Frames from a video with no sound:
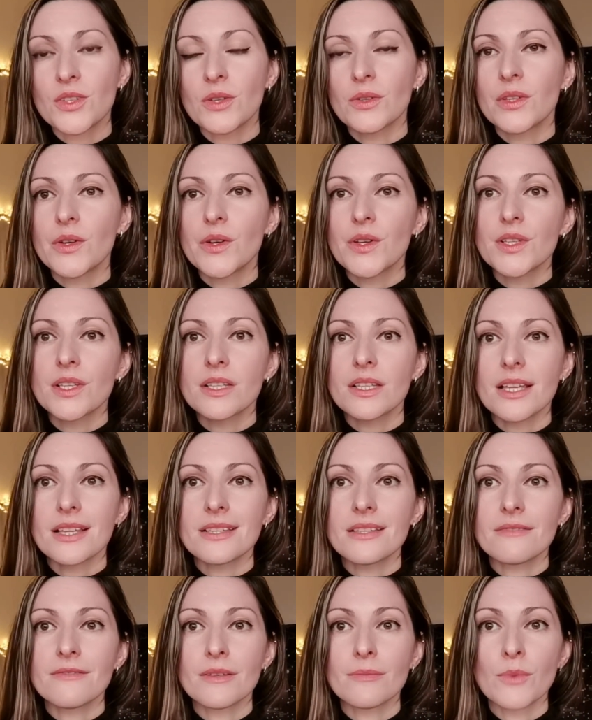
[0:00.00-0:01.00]
So there is a
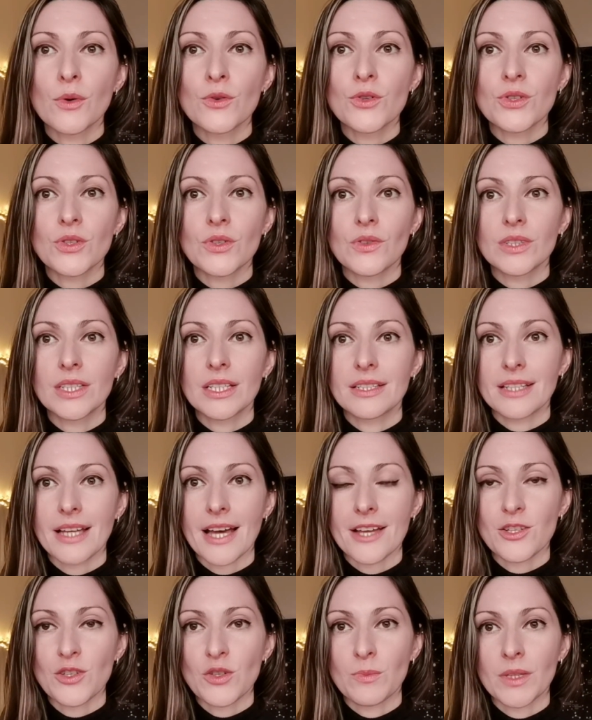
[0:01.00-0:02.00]
sense of emotional
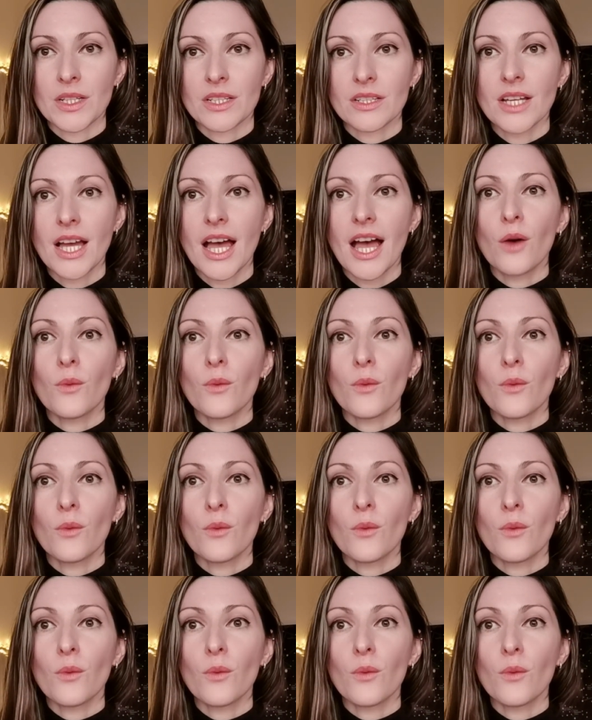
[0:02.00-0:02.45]
detachment.